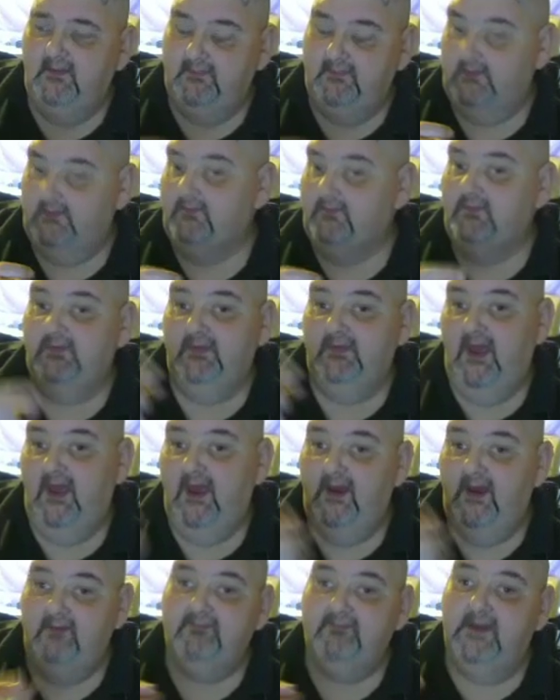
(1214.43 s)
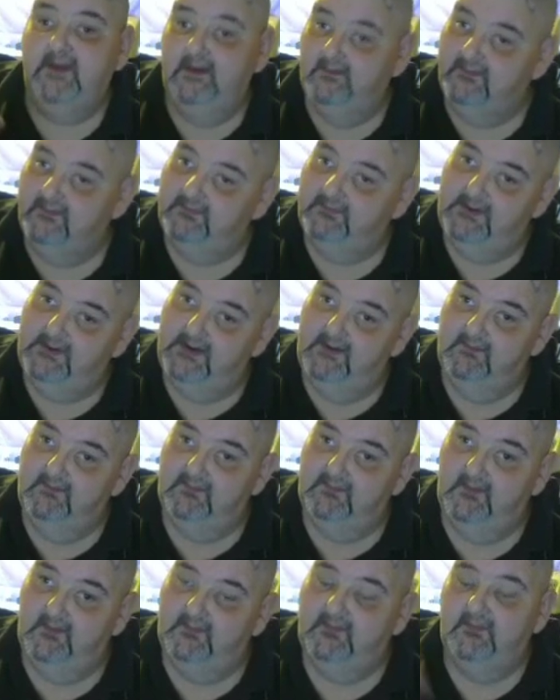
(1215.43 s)
Actually, the half can of spaghetti
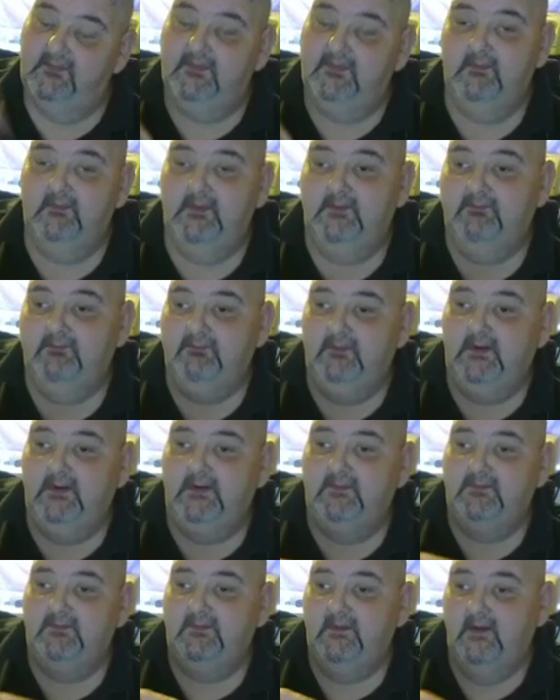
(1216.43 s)
sauce that's in my fridge.